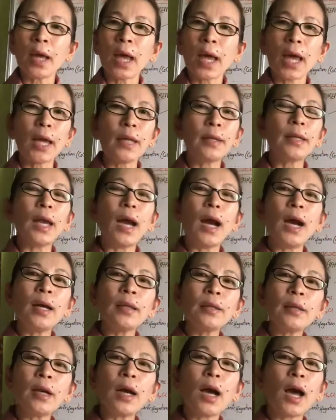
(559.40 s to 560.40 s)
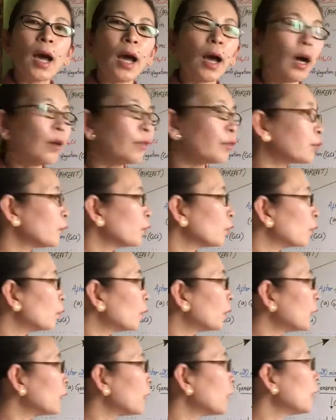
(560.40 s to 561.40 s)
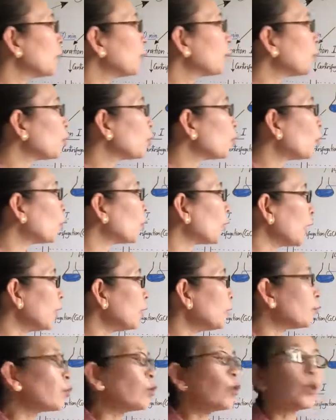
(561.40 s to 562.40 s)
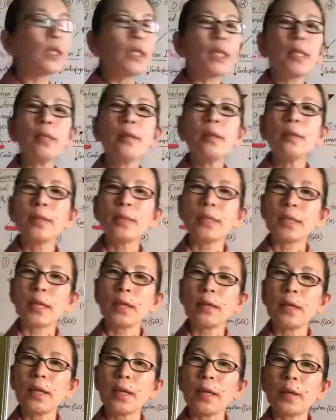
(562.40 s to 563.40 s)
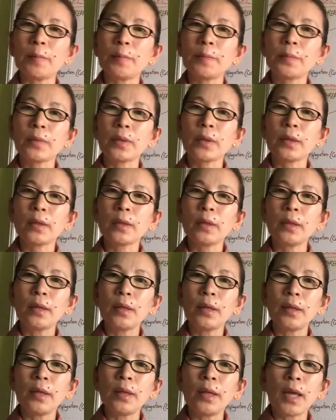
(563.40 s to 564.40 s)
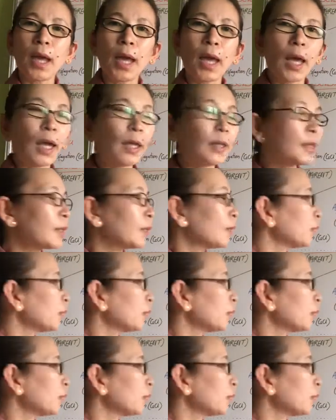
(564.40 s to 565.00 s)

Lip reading: and the other half were pure N14 DNA. And